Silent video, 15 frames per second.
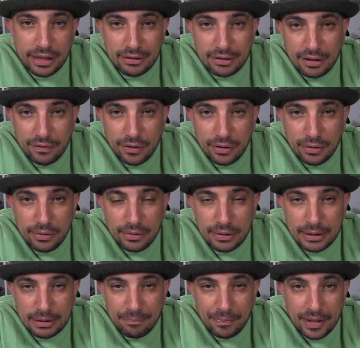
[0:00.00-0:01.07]

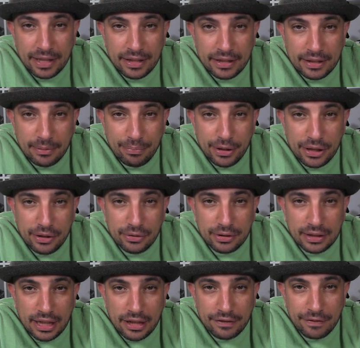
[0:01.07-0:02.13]
interviews, some pretty cool
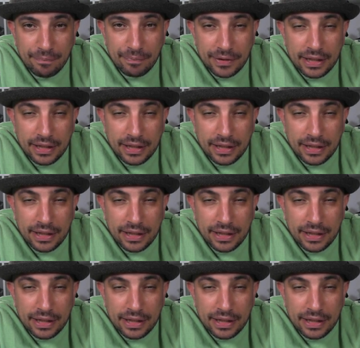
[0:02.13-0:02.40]
stuff.